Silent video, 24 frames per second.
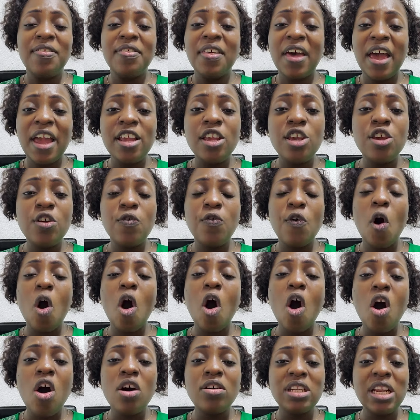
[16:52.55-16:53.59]
Thank you for
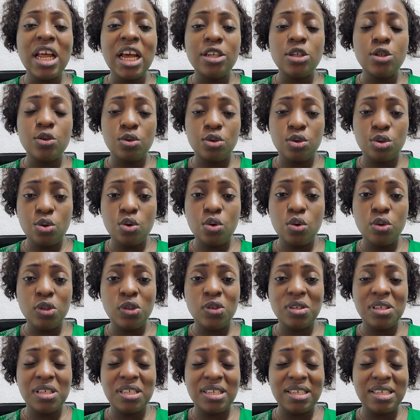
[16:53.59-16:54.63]
all that you do
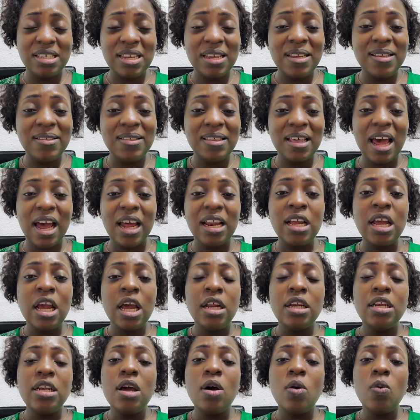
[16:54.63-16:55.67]
to see that
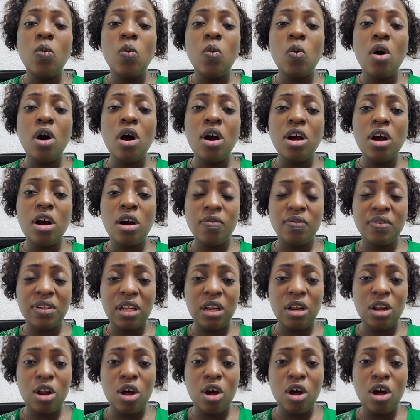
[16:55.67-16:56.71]
the work of the
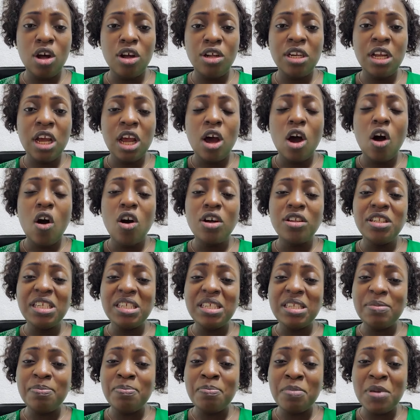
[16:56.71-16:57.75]
Lord or
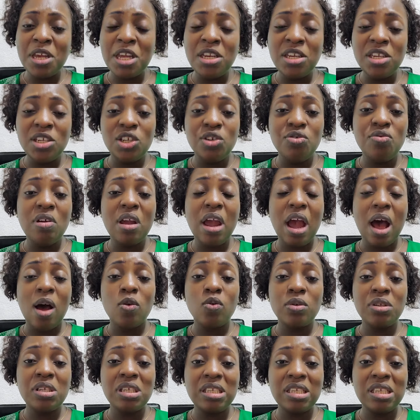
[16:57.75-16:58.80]
this ministry, I
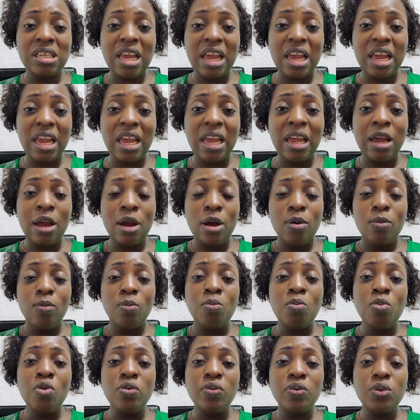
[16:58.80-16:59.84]
will say,
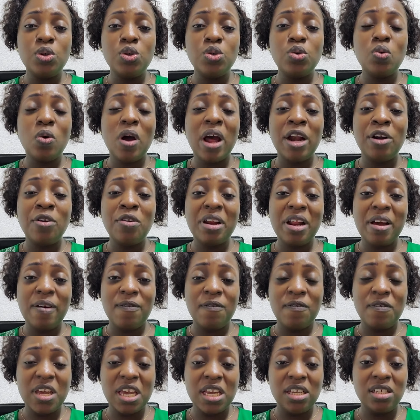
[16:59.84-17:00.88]
moves to another
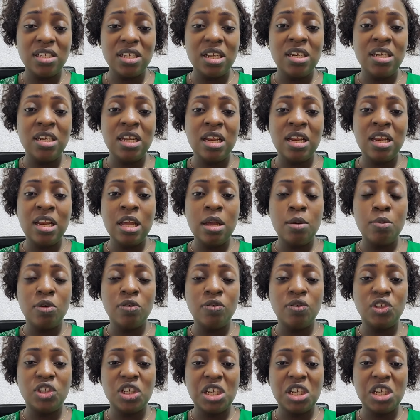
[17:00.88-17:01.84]
phase in the name of